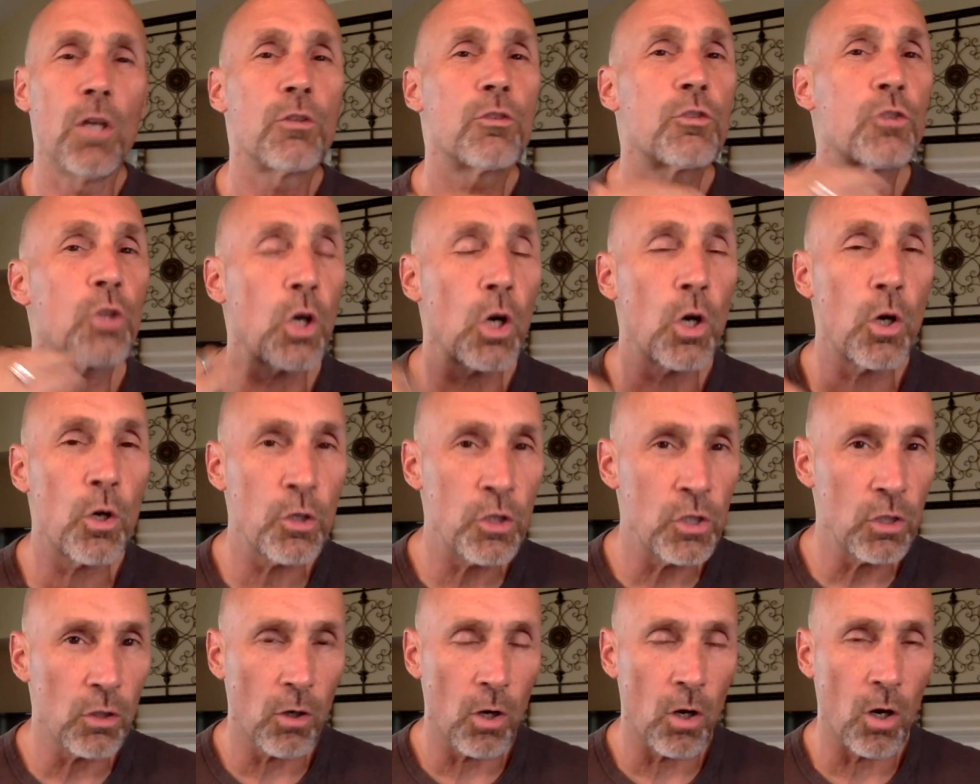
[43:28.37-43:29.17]
Turn
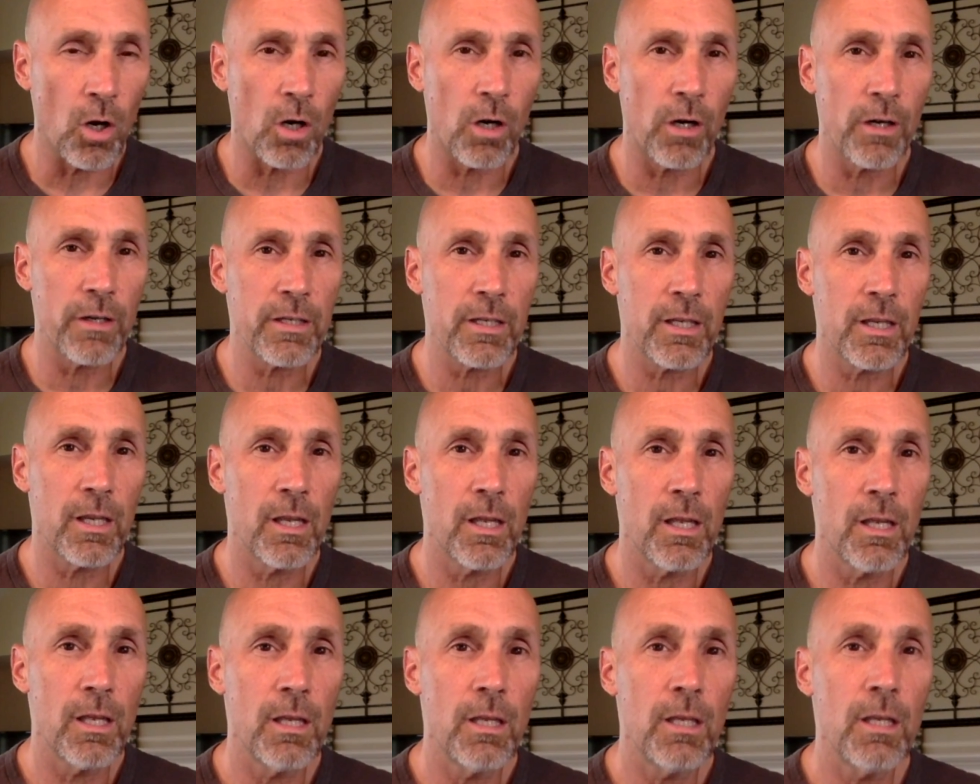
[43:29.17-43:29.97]
your heart
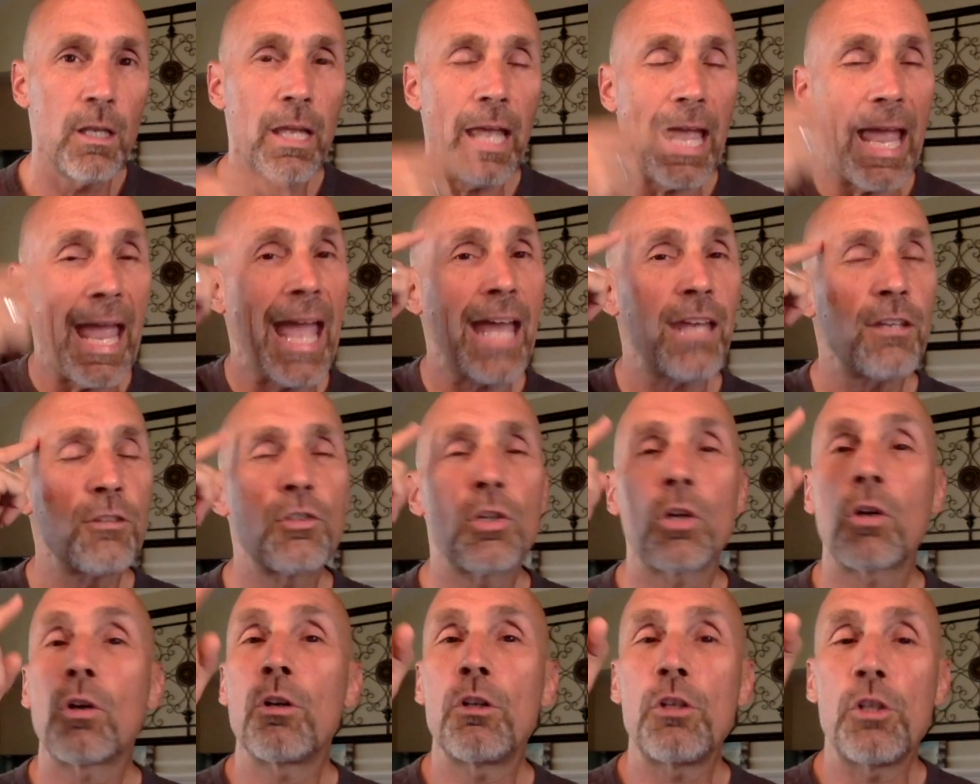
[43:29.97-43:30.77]
and
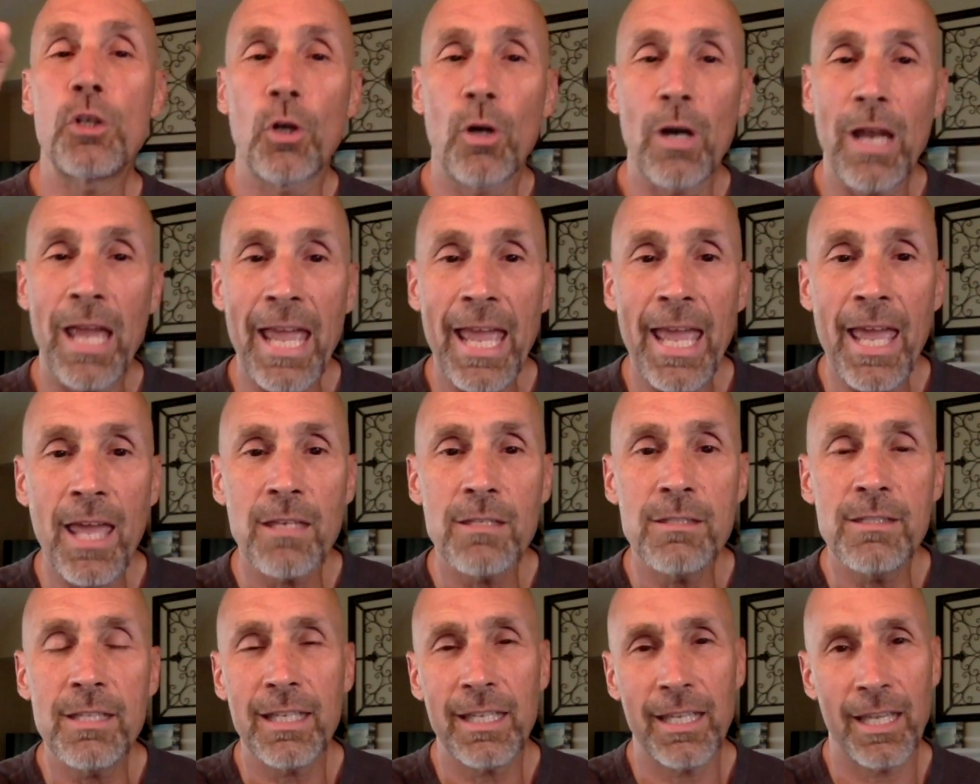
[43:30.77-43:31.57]
turn your
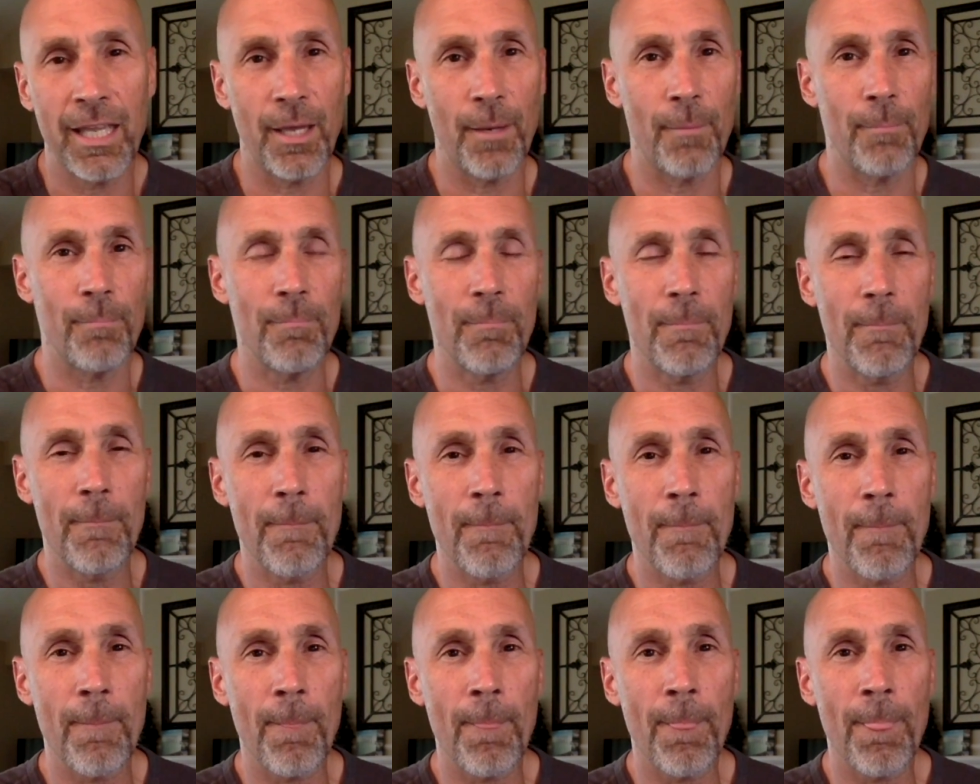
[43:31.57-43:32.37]
head to him,
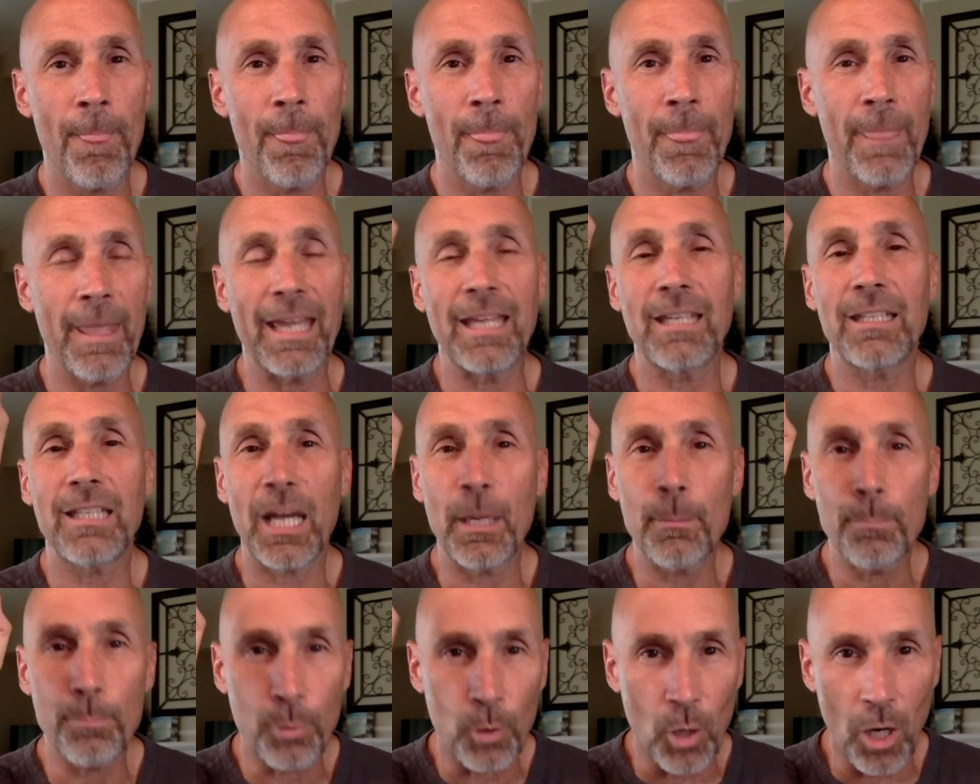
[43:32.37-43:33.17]
and
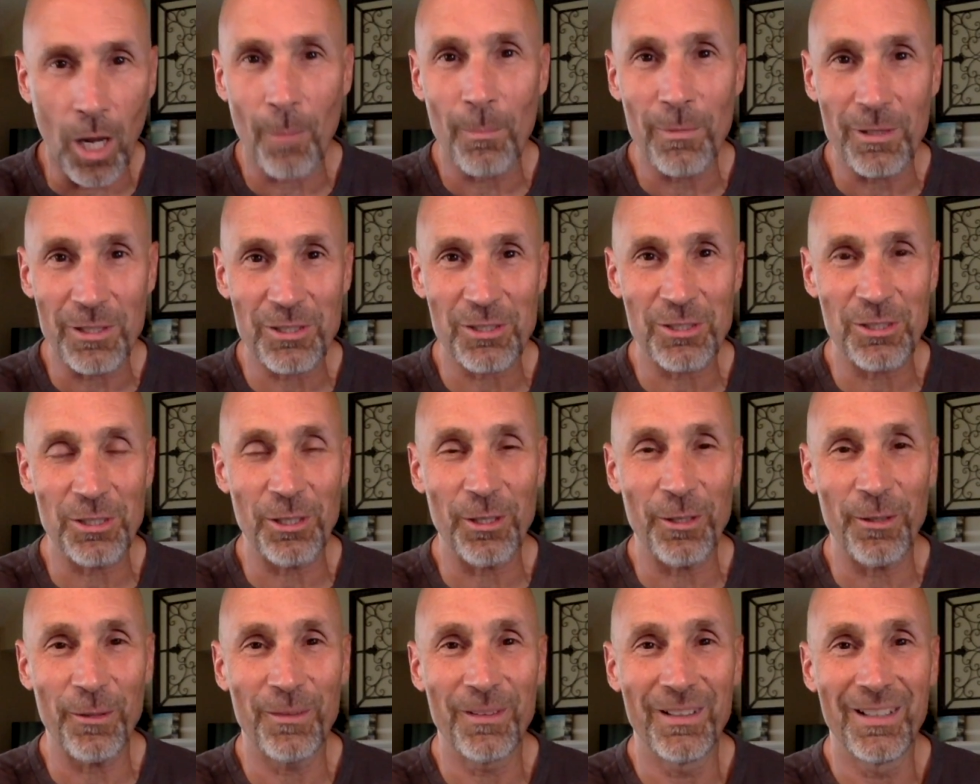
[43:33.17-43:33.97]
I promise
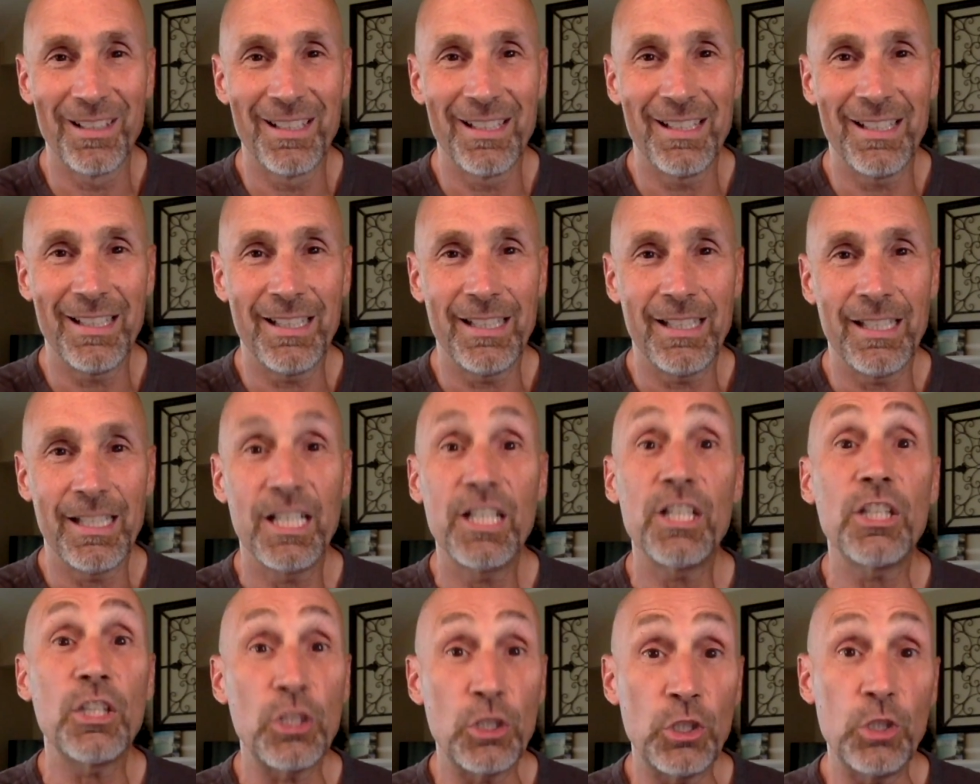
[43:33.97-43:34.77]
you,
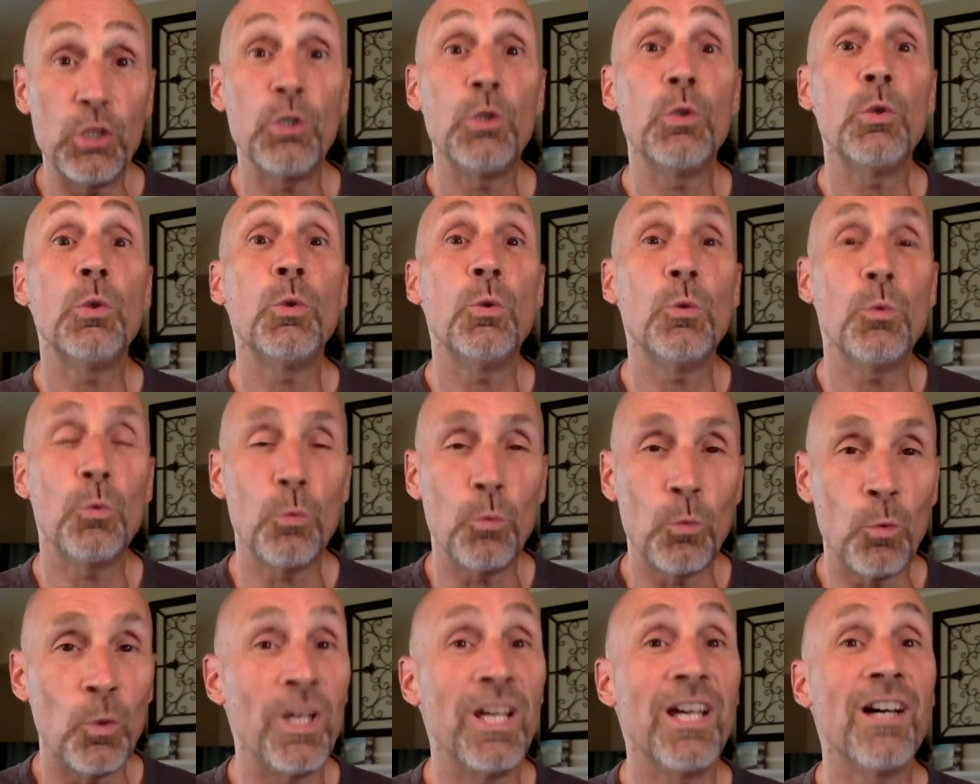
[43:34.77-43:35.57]
you
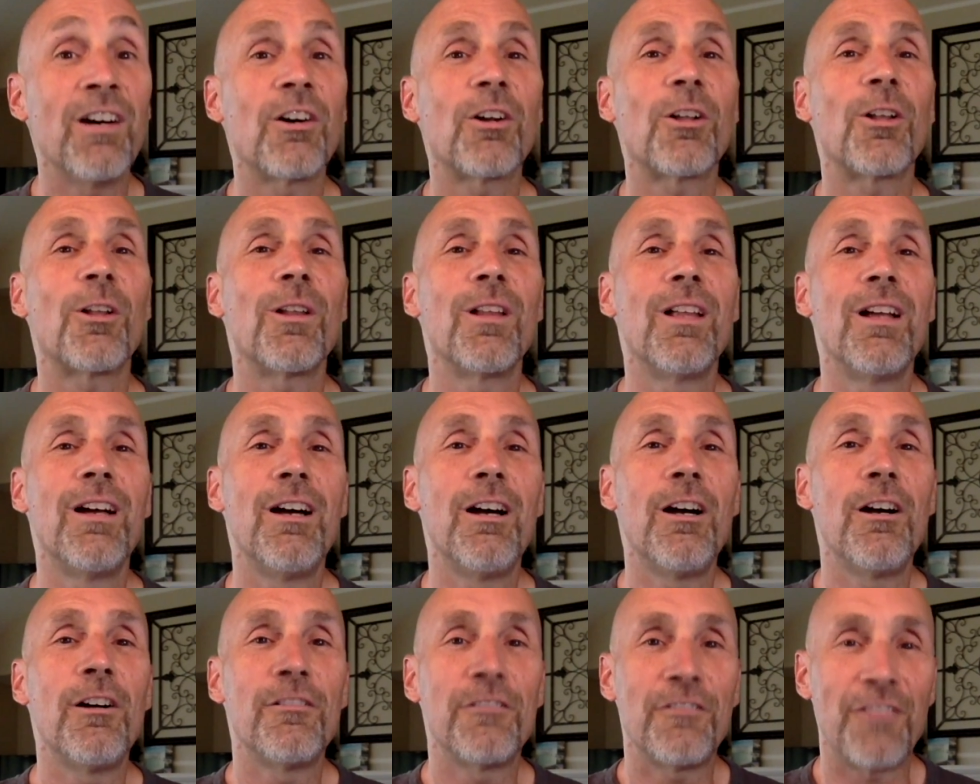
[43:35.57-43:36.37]
will
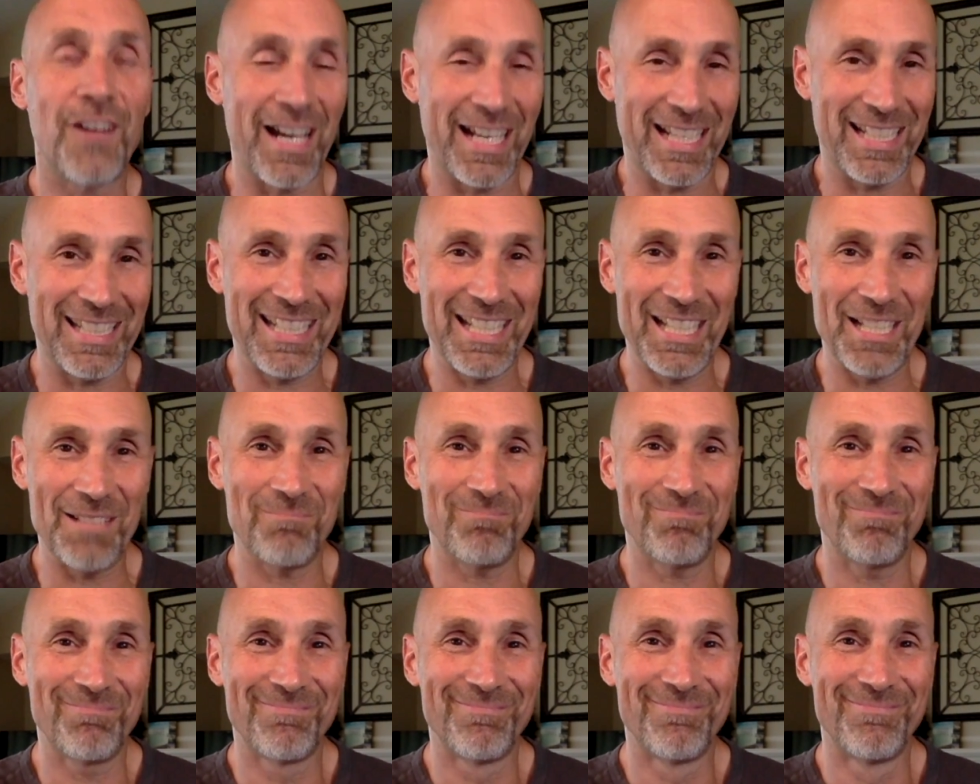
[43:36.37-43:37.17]
find
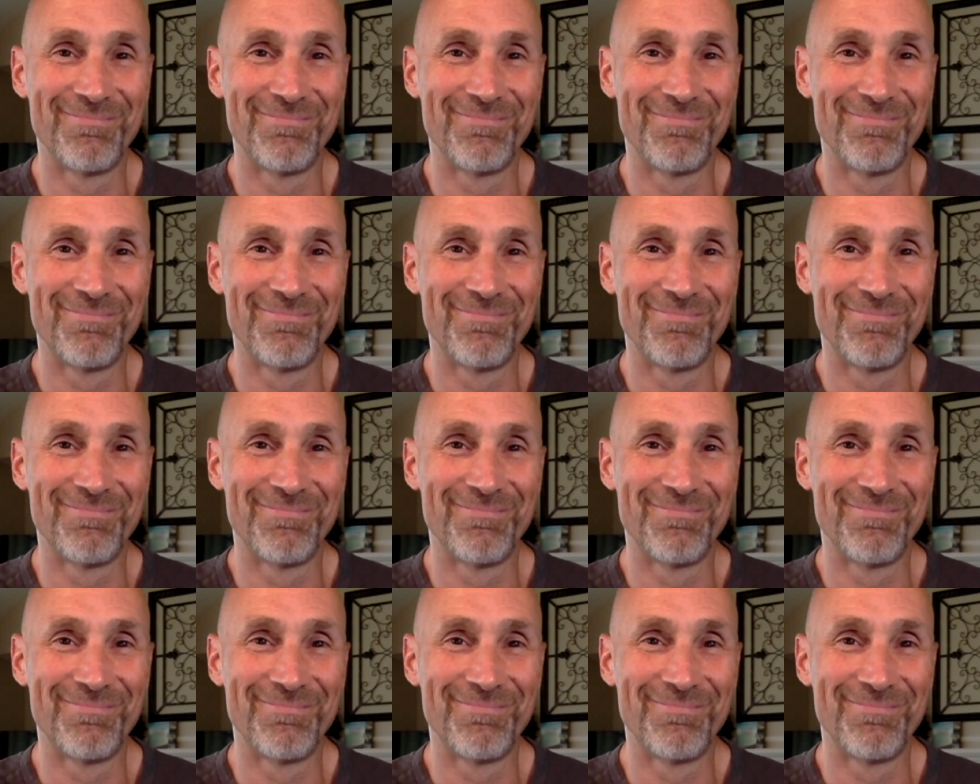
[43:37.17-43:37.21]
him.